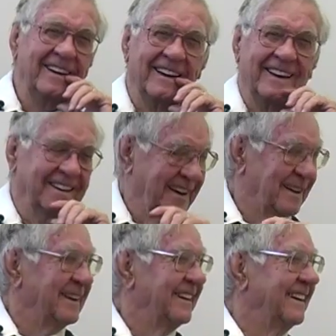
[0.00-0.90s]
Poor
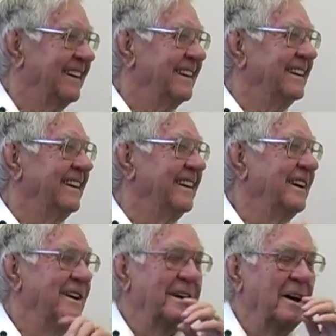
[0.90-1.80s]
recognition, huh?
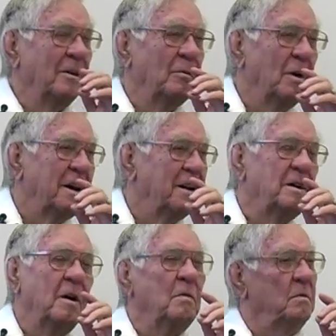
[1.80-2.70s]
Well,
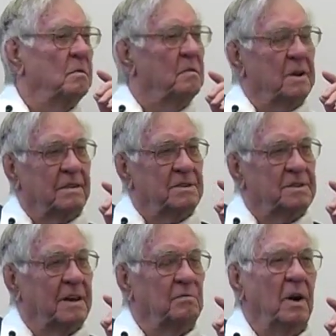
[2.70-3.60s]
no, it was,
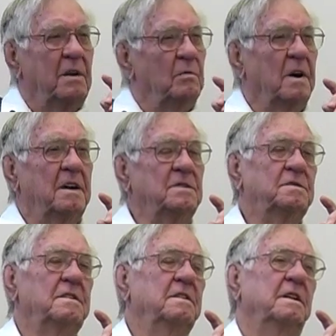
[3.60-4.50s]
what it was,
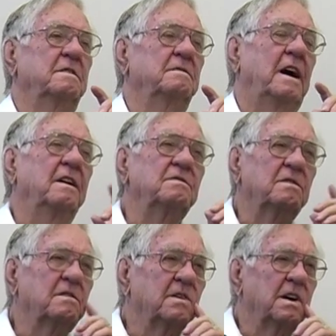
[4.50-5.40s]
out,
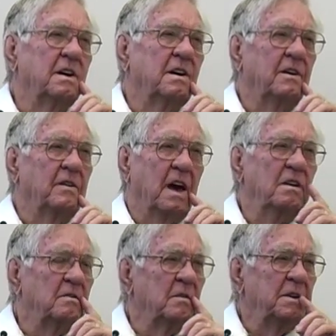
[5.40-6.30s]
I don't
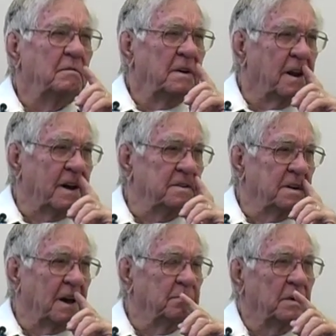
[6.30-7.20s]
know how you realize or
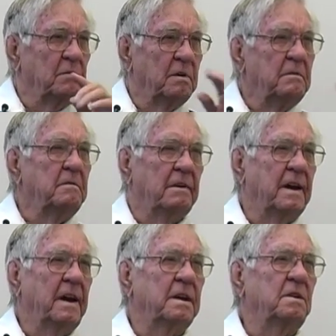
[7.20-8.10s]
not, but where we were
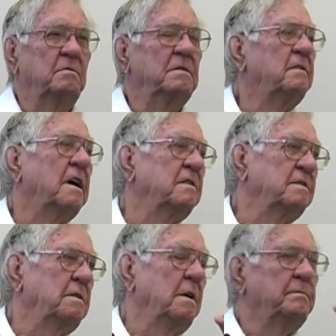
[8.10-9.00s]
at, we were out
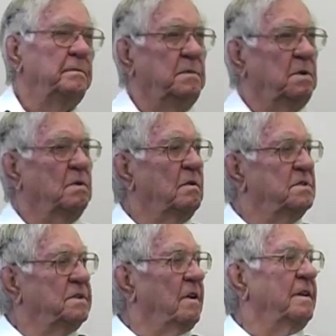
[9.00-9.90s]
up
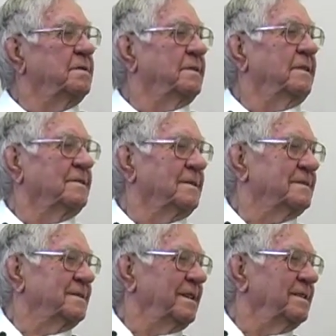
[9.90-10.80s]
towards the Arctic Circle,
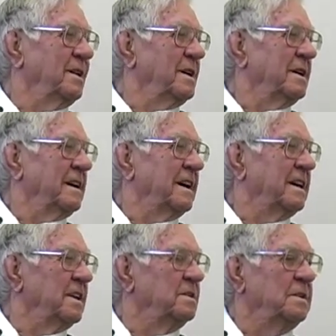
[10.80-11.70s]
see,
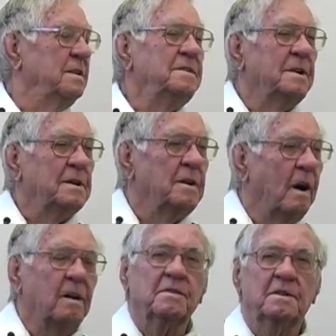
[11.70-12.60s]
and it didn't get
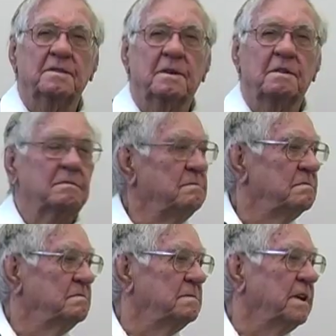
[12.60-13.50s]
dark until
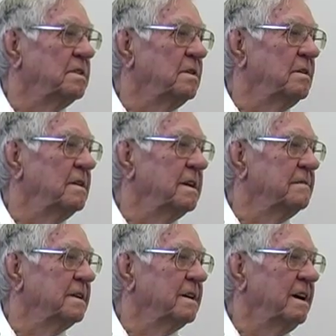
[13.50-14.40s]
10:30,
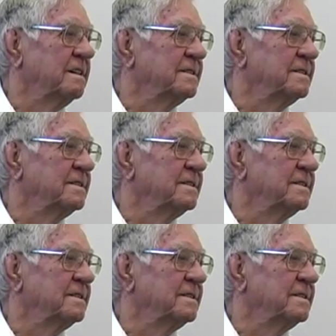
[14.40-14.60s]
11 o'clock.